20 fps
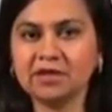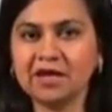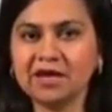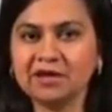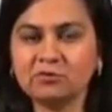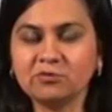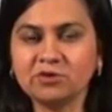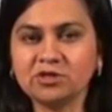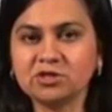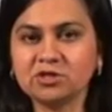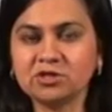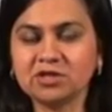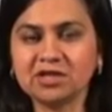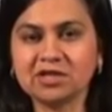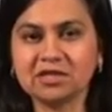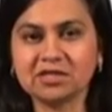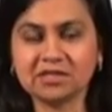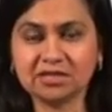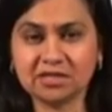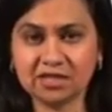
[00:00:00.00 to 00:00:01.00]
language
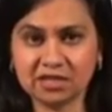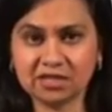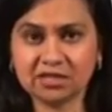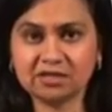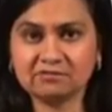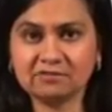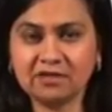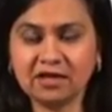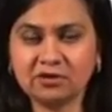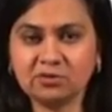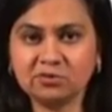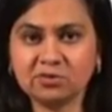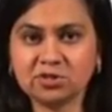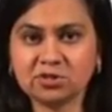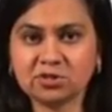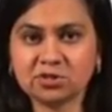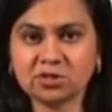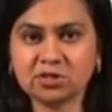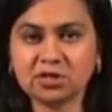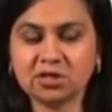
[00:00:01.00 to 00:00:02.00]
that is narrative
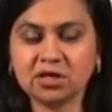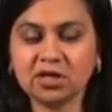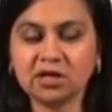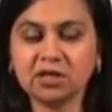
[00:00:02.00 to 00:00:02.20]
language.